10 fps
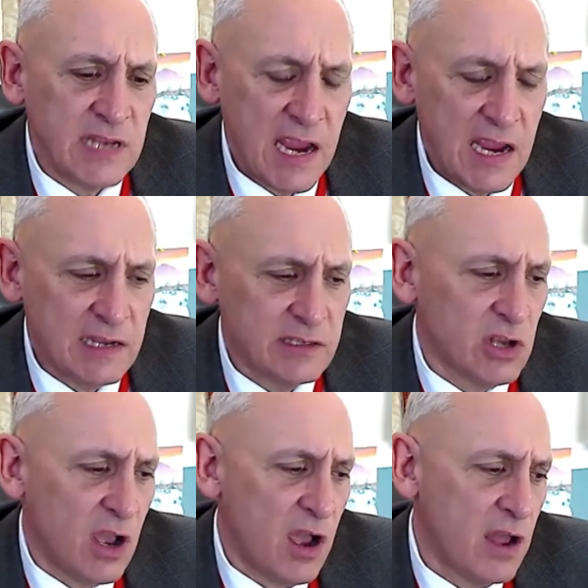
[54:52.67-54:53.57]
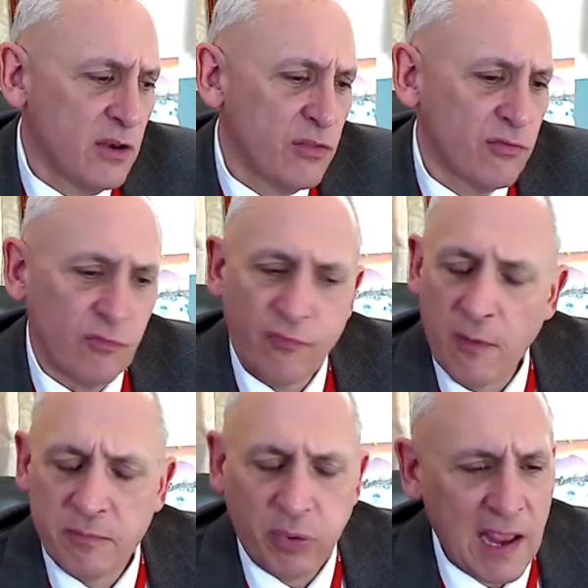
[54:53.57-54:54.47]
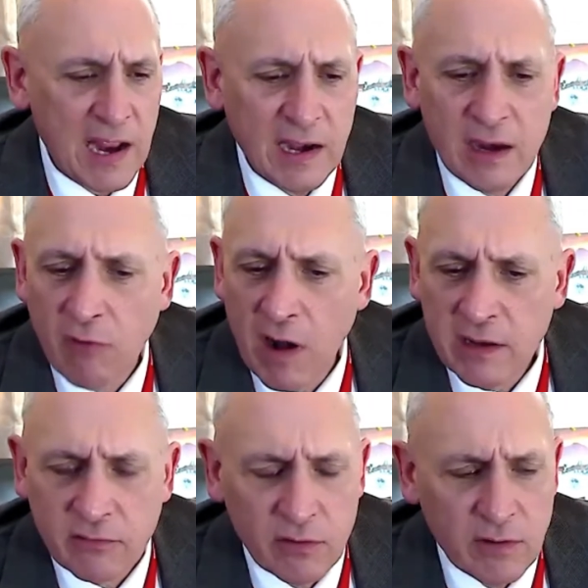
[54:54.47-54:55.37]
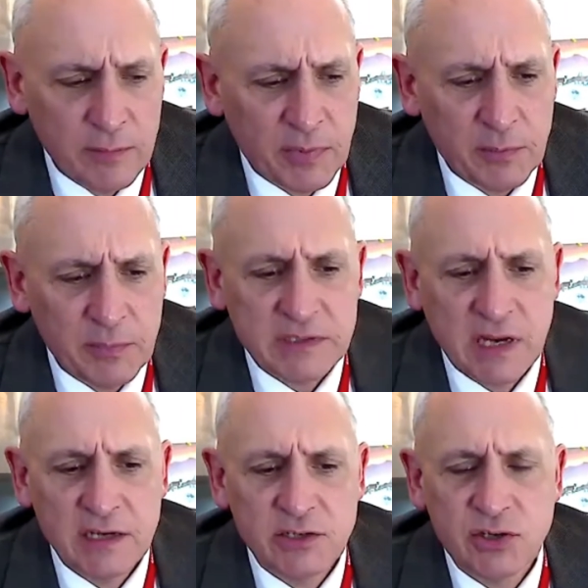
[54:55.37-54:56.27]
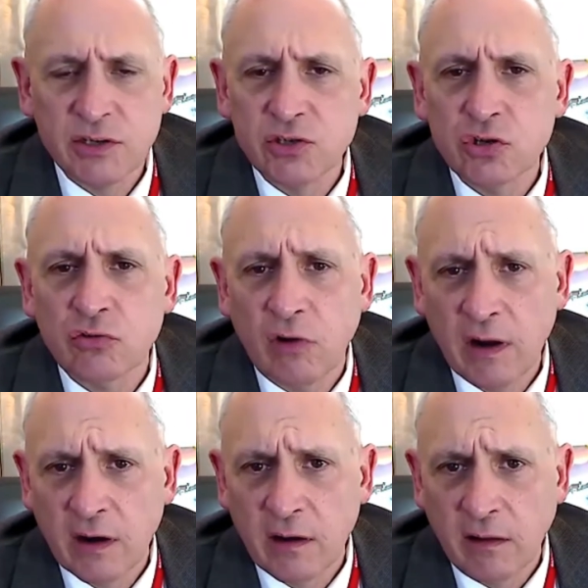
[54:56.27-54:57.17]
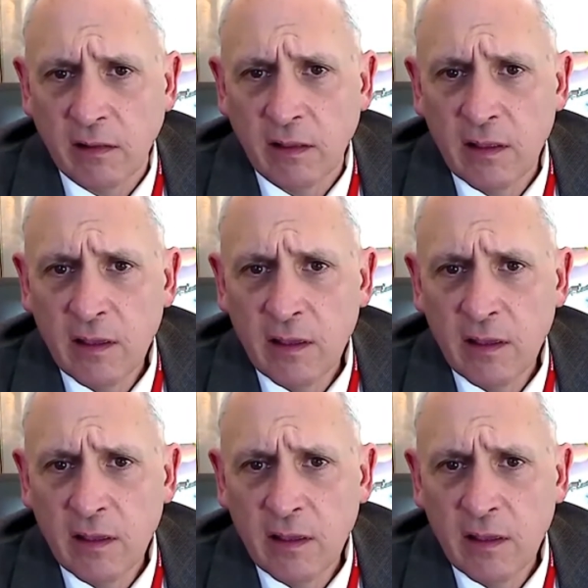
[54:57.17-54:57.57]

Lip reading: hands-on from planning right through implementation is critical,